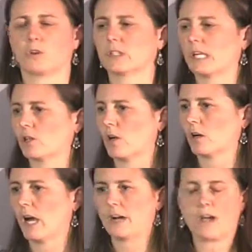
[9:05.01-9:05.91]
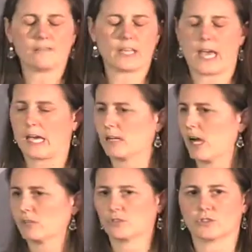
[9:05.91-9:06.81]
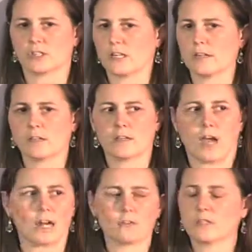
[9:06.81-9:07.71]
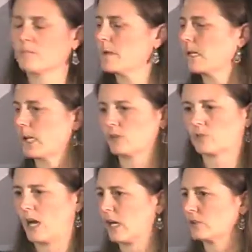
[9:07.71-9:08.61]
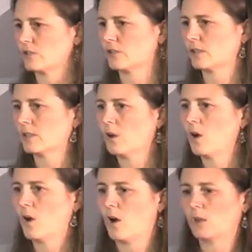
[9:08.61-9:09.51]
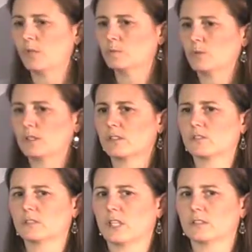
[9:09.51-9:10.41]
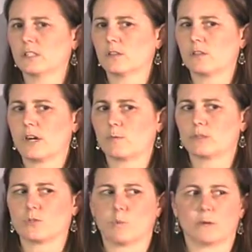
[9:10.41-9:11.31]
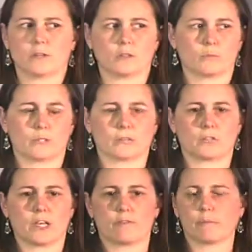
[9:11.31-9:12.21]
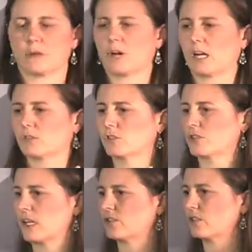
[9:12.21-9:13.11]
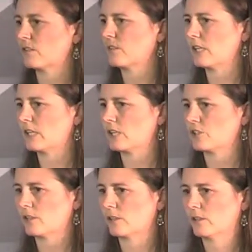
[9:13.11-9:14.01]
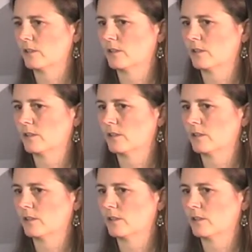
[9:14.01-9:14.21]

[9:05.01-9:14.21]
all night long. I don't have to add oxygen in. I don't give them any extra oxygen. All I'm doing is stenting their airways open a little bit so they have better oxygenation and ventilation.